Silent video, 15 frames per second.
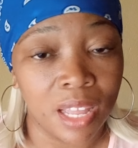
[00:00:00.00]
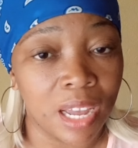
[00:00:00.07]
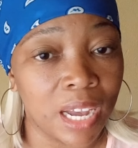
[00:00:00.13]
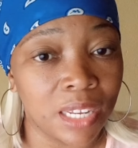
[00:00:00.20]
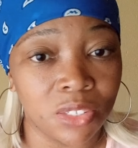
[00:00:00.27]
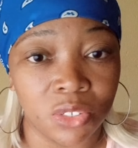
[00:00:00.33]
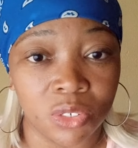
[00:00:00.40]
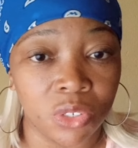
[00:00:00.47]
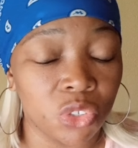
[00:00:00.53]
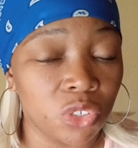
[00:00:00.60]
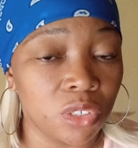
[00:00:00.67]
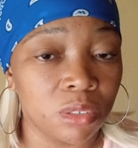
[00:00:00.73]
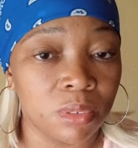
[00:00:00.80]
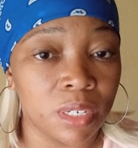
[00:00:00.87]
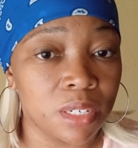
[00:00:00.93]
I do not
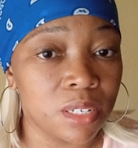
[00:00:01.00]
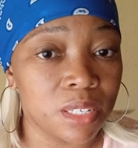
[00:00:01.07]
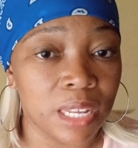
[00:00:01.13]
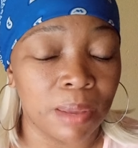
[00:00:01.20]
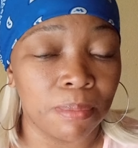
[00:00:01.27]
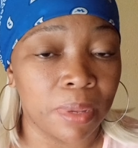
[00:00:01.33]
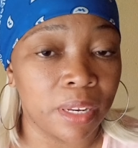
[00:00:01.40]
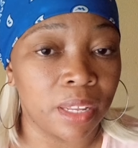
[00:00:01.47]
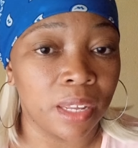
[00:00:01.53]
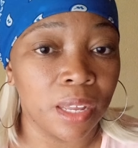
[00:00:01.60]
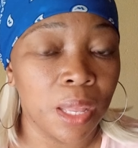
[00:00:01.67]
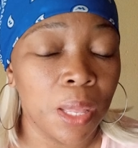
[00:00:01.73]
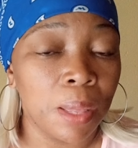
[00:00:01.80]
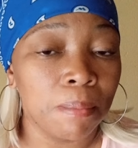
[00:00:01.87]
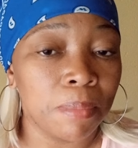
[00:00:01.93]
know what is
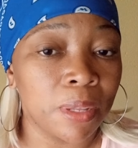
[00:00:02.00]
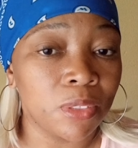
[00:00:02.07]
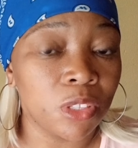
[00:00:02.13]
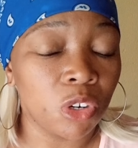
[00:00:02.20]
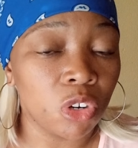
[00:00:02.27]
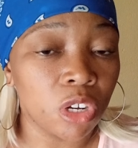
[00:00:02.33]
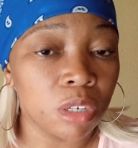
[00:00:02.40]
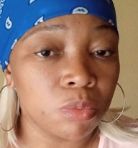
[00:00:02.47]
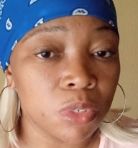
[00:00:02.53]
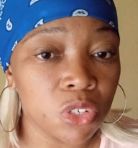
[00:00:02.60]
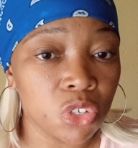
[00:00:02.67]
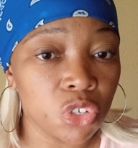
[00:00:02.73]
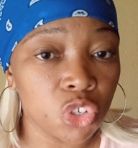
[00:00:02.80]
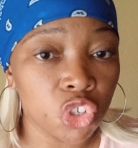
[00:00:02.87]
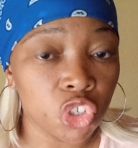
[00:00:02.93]
happening. But the Lord
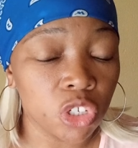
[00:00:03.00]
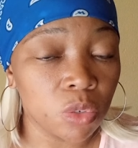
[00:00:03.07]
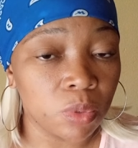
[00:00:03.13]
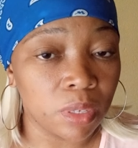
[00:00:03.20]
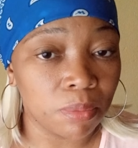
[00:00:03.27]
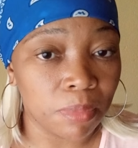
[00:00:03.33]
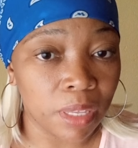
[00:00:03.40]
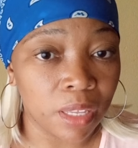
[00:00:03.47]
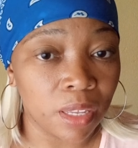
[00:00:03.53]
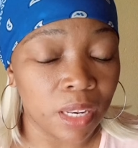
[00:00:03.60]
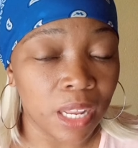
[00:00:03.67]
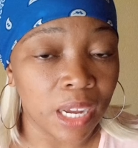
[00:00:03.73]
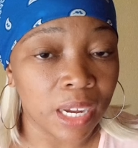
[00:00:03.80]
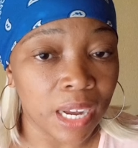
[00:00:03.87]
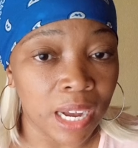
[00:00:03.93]
was just showing me,
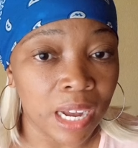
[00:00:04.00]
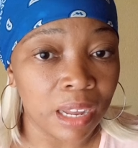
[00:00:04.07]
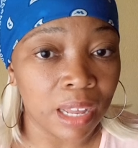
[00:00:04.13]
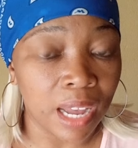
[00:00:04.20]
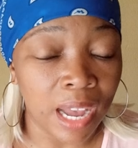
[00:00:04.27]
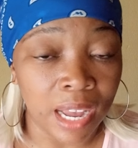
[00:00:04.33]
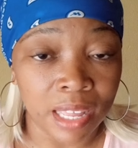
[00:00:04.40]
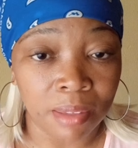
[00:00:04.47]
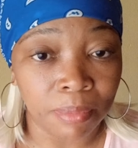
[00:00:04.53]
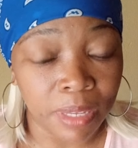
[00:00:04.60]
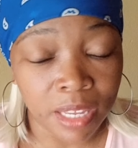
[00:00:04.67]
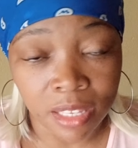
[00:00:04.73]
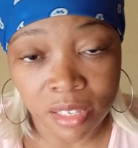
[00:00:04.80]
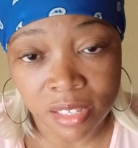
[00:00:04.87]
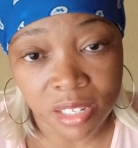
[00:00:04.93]
like, I am
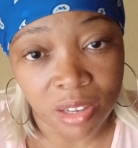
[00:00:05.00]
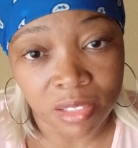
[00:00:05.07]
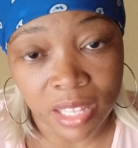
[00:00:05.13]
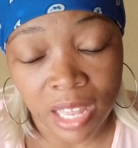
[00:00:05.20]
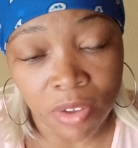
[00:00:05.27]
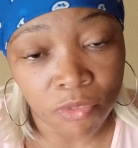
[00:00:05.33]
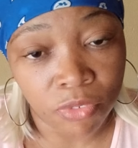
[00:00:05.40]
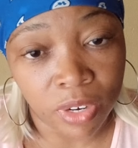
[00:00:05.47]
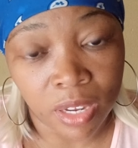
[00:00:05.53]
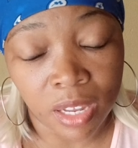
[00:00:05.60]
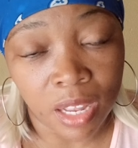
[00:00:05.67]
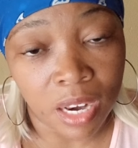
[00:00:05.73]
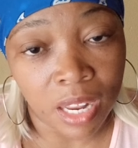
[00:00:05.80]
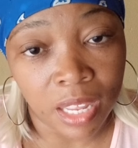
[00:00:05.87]
in South Africa.